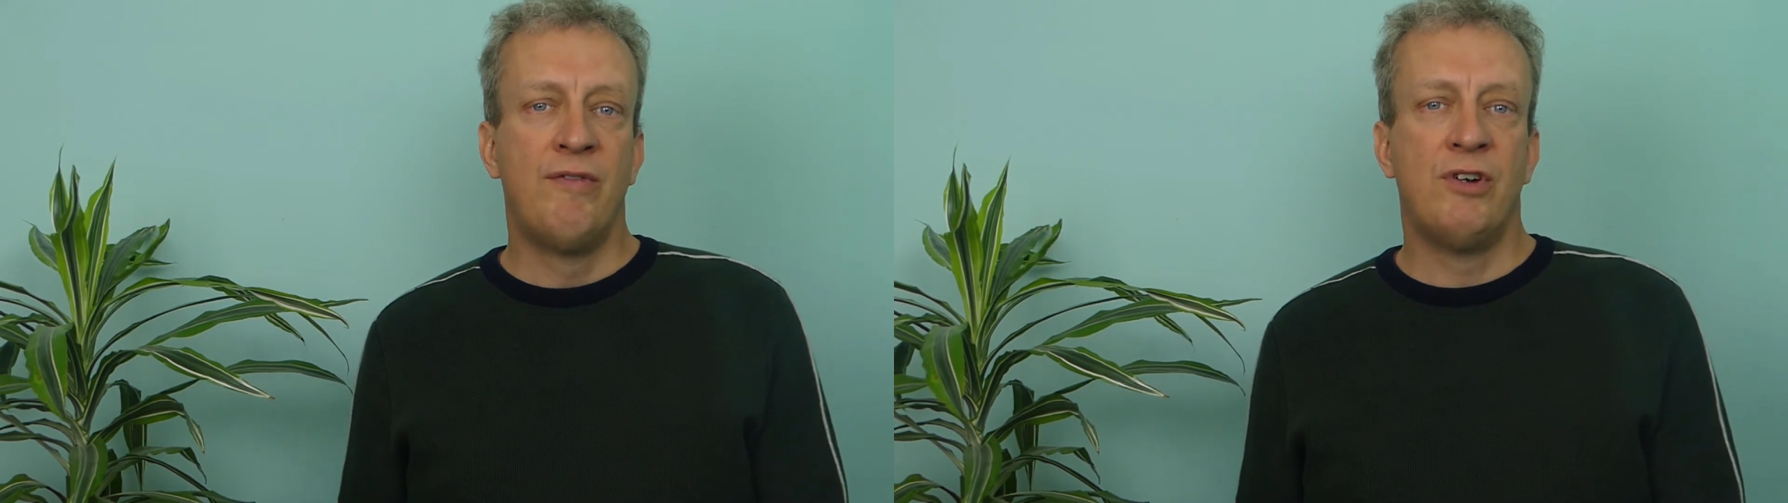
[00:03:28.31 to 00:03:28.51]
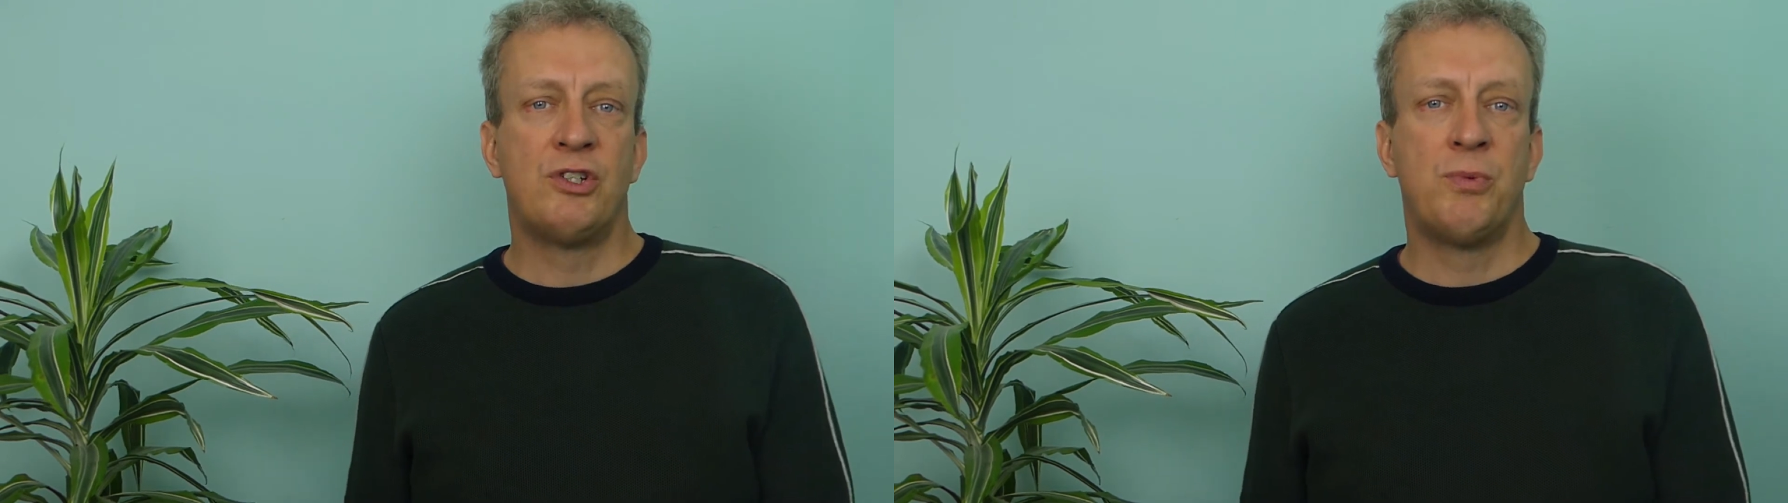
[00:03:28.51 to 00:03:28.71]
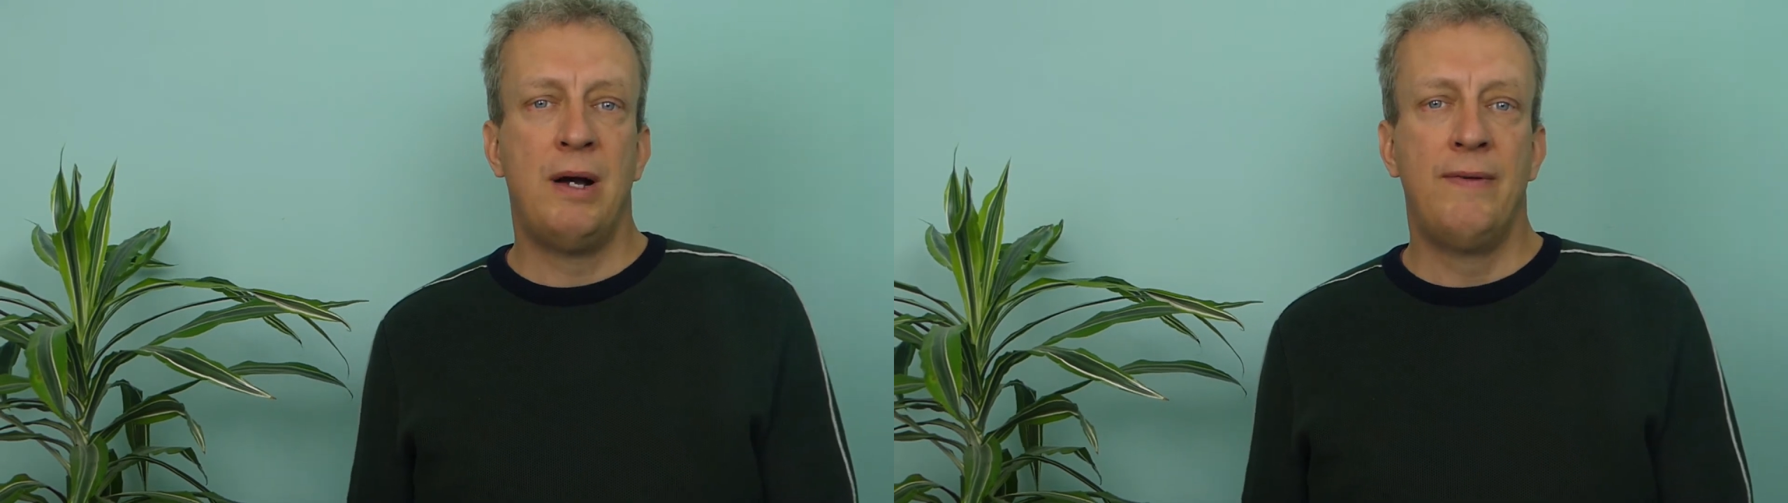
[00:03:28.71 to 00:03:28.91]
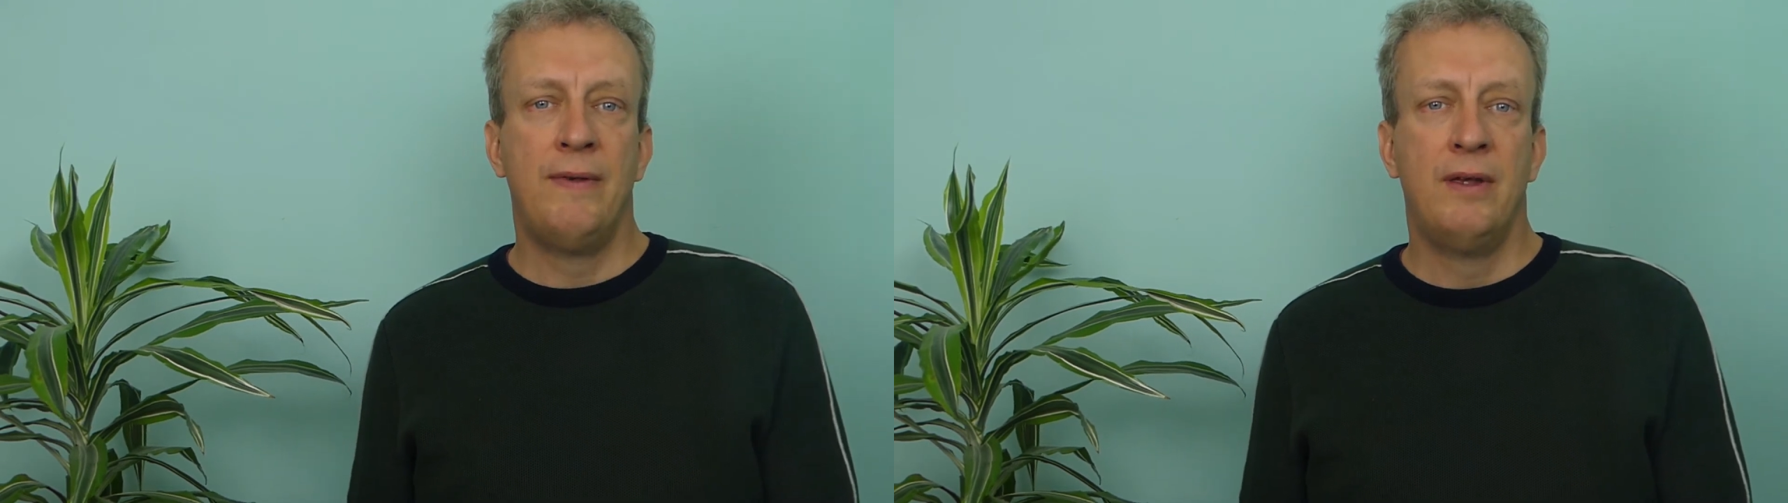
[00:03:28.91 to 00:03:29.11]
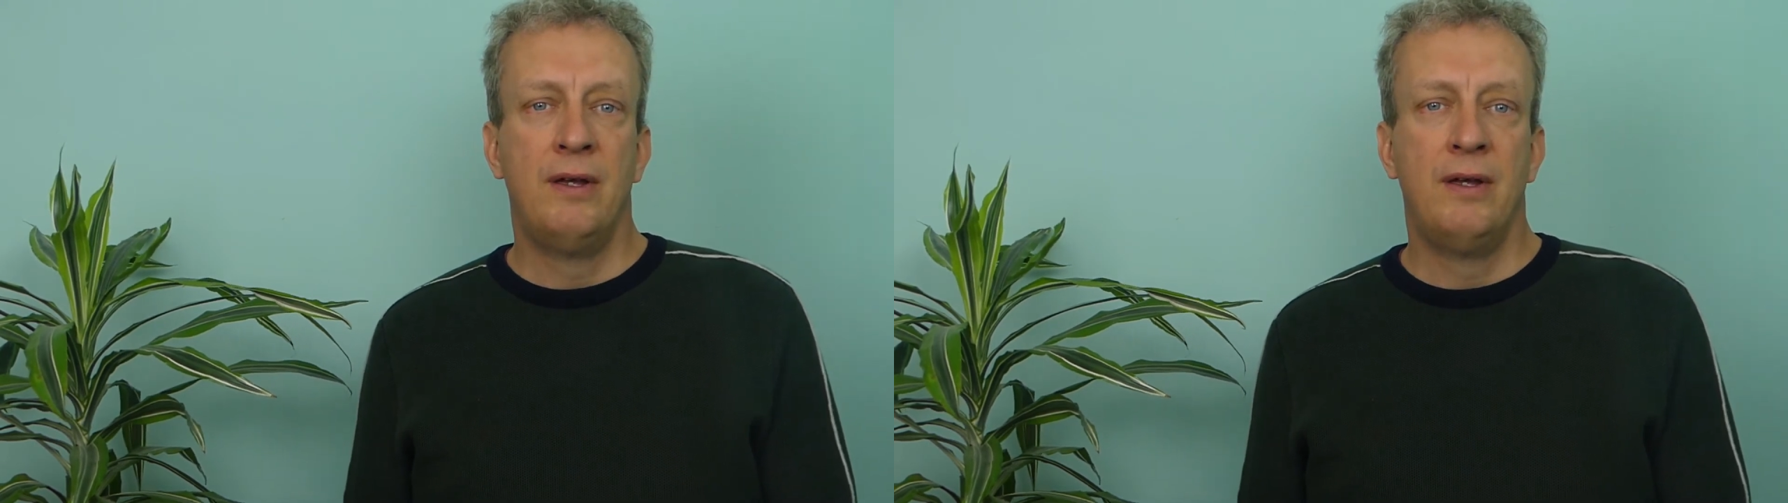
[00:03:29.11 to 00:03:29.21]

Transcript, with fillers: verse 1.